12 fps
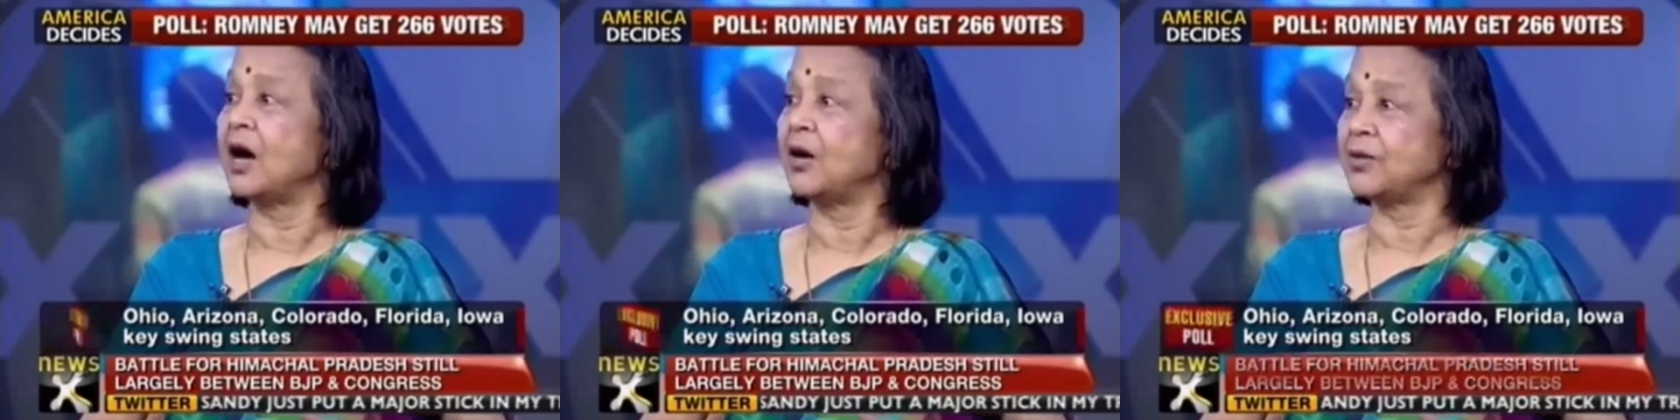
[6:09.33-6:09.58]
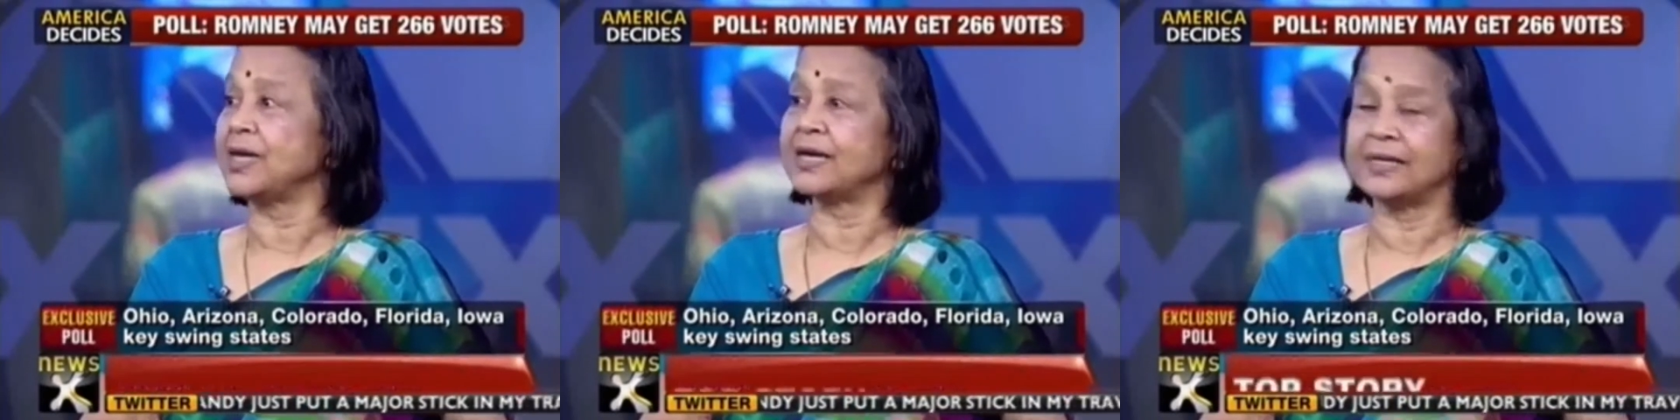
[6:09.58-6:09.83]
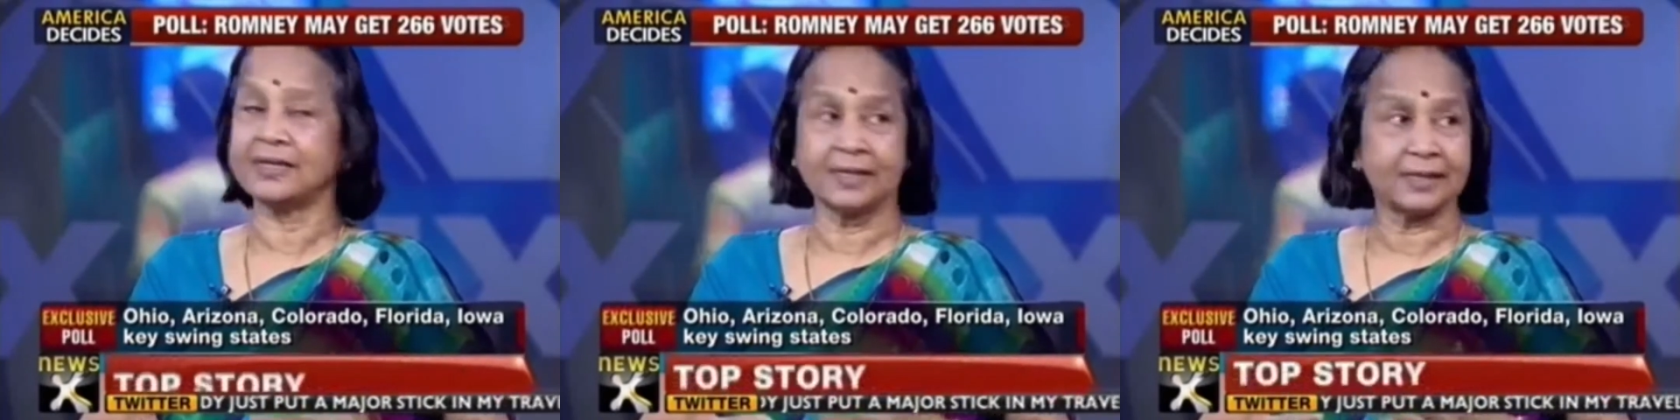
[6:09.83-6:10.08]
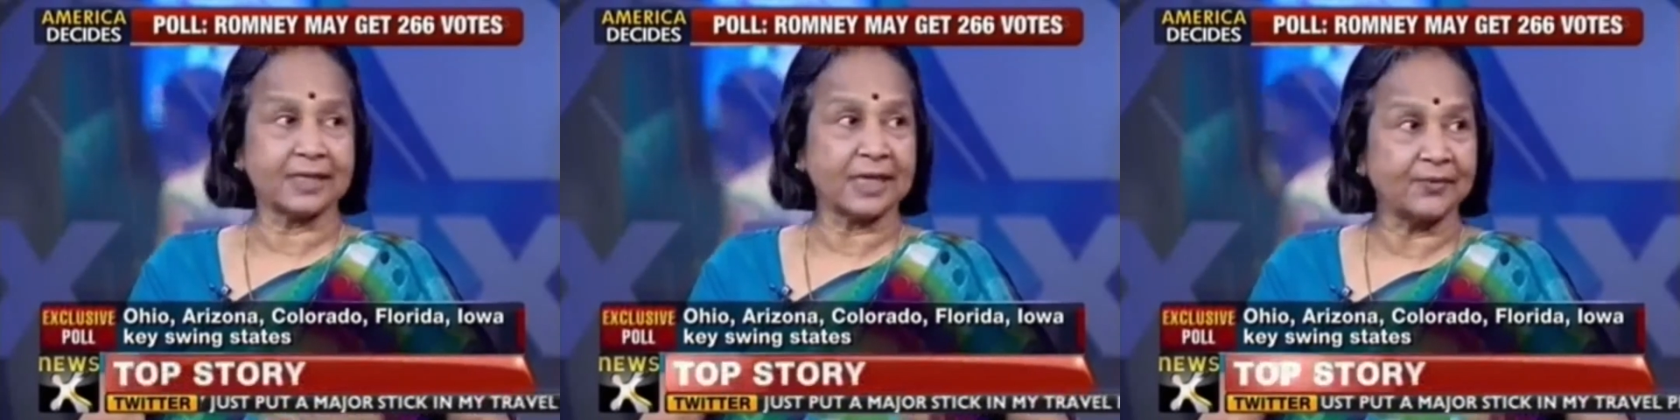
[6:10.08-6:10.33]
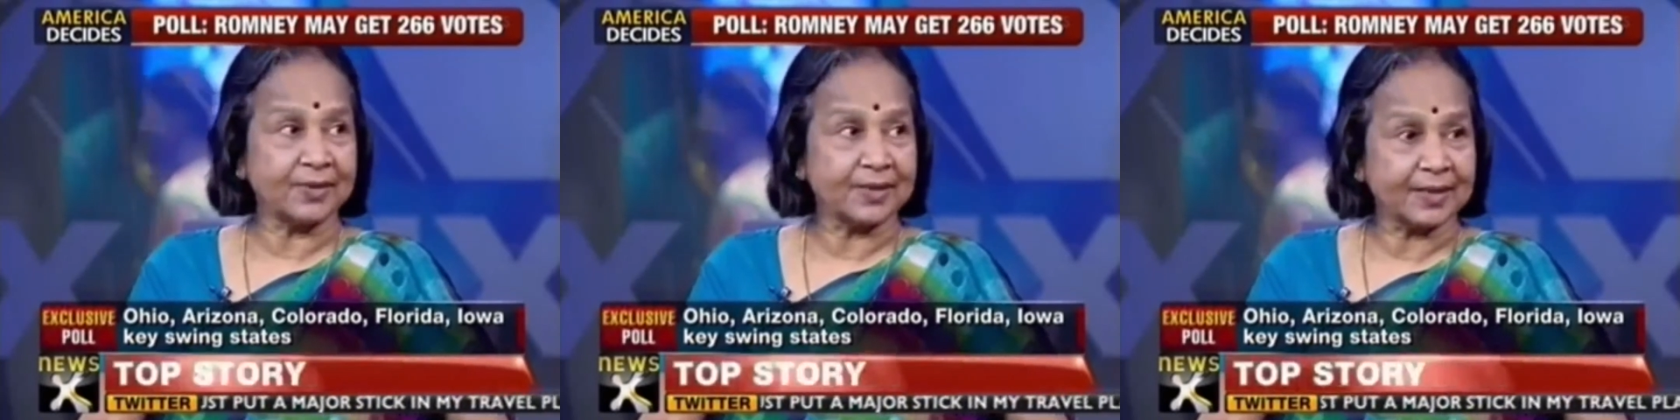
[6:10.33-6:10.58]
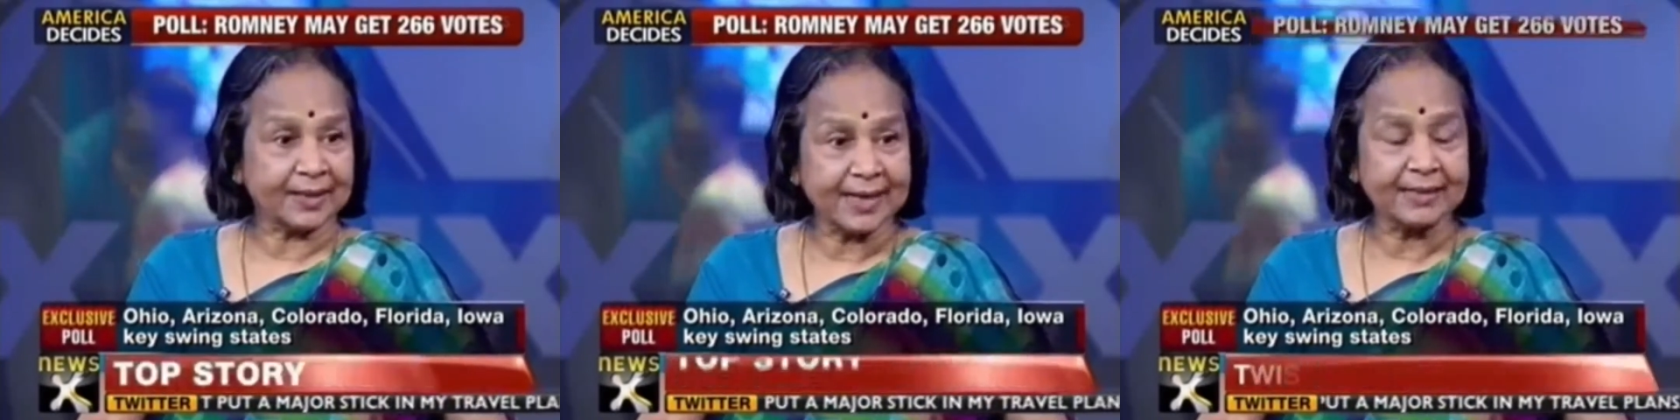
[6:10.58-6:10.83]
how he can deal
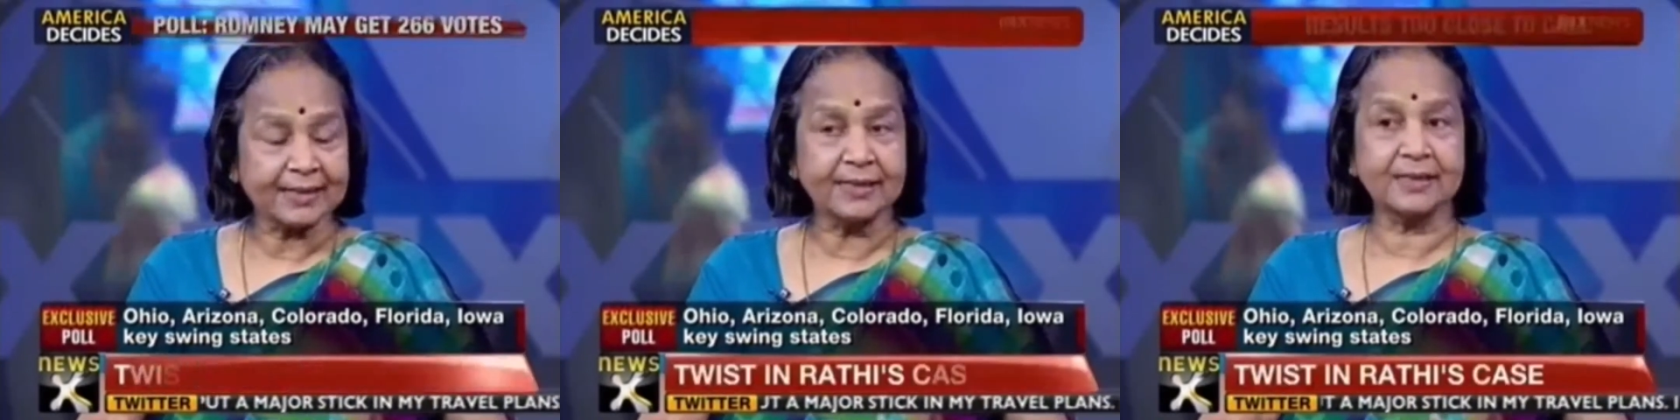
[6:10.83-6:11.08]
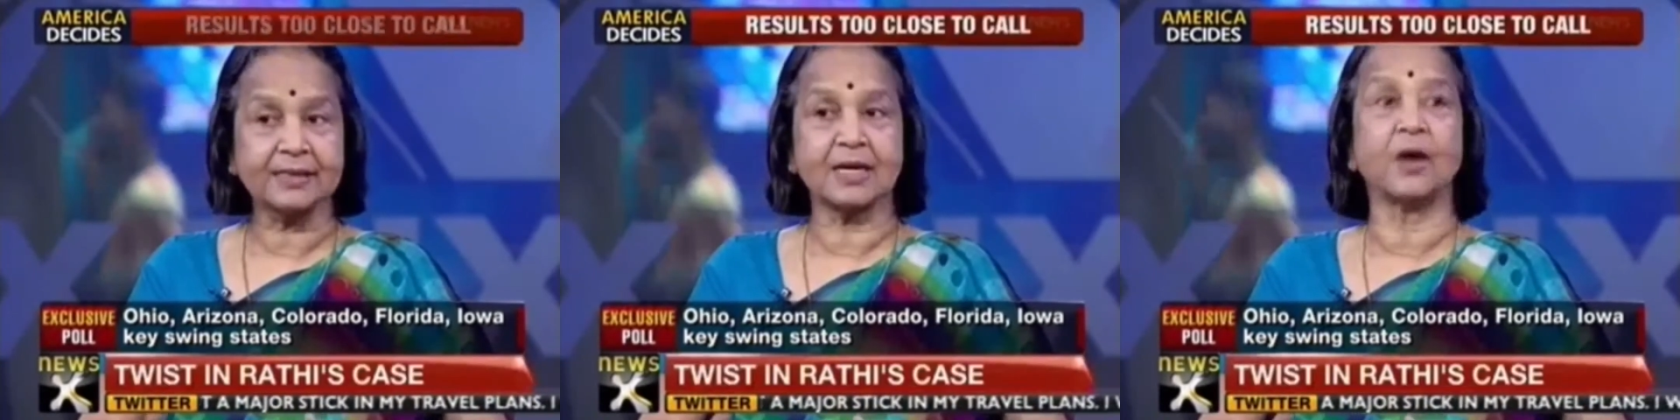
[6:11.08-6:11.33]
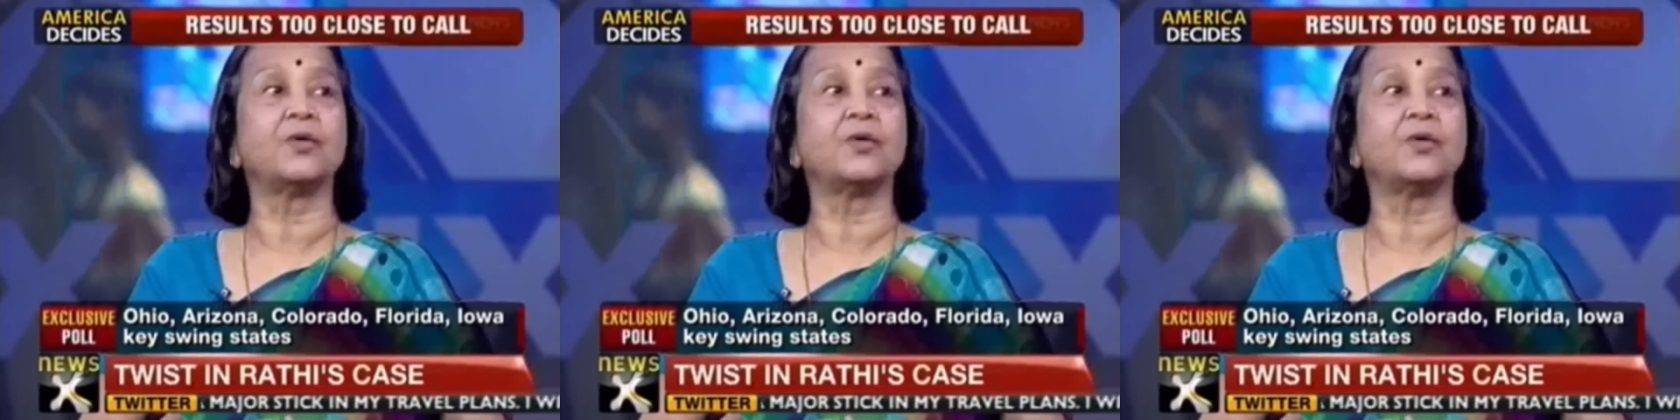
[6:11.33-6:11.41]
with the crisis,